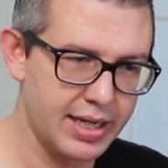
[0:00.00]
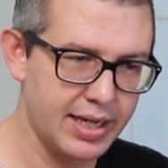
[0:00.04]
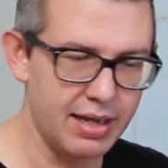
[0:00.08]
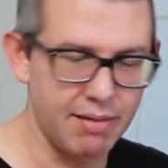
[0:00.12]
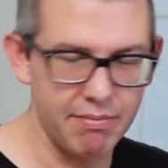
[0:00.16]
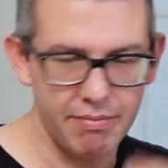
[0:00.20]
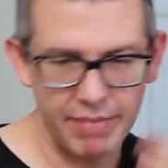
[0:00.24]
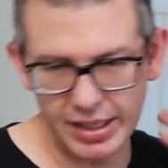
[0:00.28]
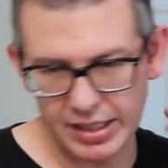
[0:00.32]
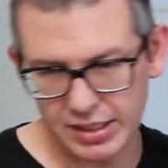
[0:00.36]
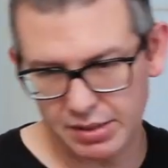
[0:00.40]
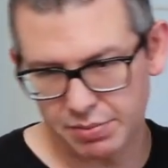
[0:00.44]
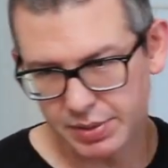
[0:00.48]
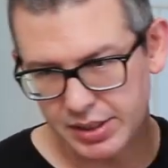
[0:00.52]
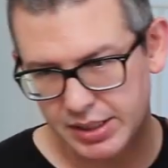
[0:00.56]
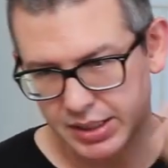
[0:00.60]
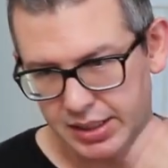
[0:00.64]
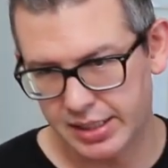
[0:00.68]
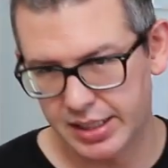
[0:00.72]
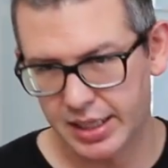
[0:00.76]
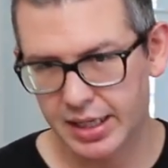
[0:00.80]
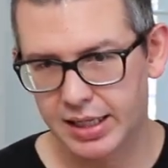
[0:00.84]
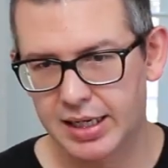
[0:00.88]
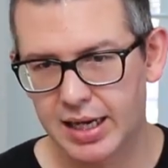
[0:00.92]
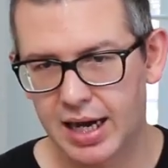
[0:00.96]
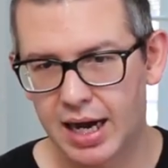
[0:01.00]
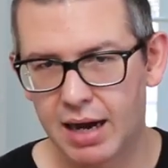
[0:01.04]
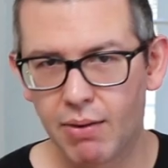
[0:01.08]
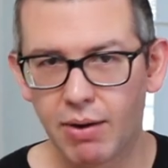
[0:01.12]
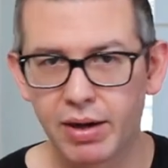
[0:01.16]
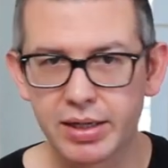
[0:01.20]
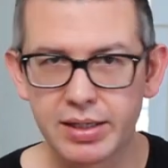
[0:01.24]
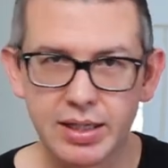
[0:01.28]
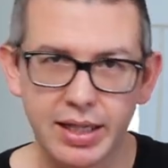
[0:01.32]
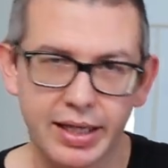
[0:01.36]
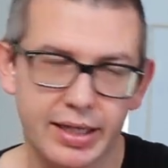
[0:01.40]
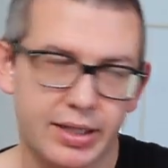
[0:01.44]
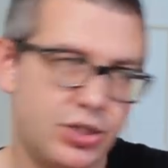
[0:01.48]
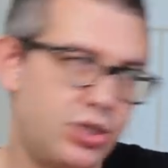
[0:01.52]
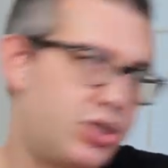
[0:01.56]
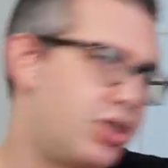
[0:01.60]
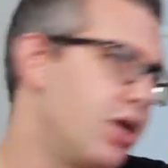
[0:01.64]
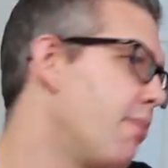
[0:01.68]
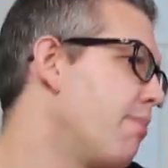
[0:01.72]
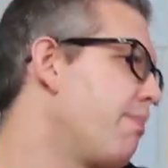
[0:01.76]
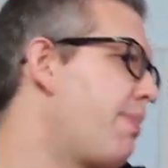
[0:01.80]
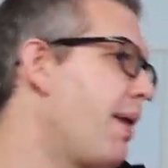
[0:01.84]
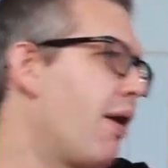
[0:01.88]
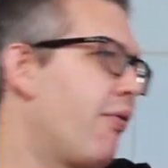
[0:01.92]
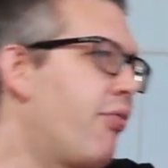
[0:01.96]
It makes me sick. I want to like
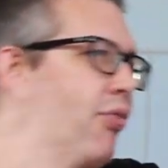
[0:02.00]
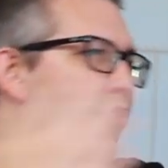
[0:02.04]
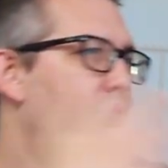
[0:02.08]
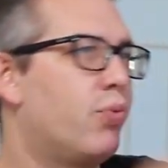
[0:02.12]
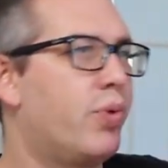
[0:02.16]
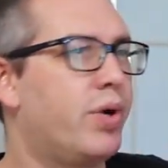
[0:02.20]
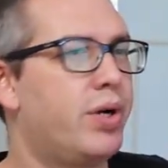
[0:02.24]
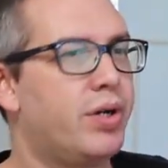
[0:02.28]
jump out the